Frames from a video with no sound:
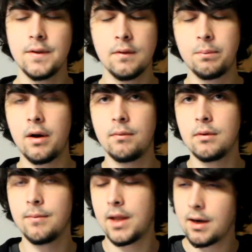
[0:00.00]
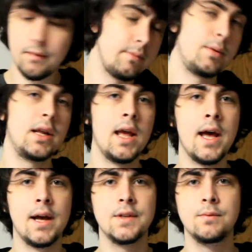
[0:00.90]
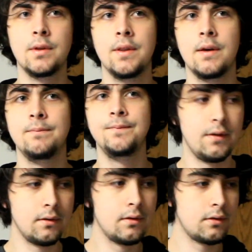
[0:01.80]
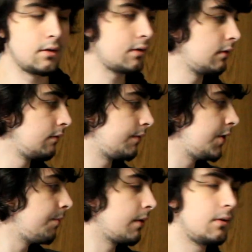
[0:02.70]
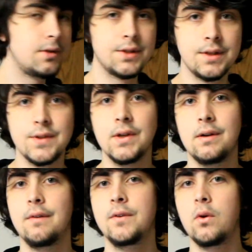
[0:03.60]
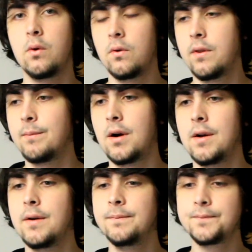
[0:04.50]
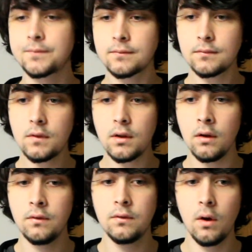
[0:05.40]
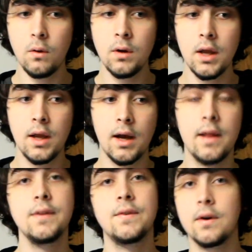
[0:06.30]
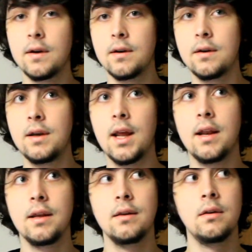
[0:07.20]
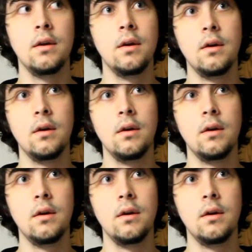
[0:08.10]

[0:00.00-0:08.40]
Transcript: and this is a problem that everybody has with them. The super glue just isn't enough to hold them on. So I then started getting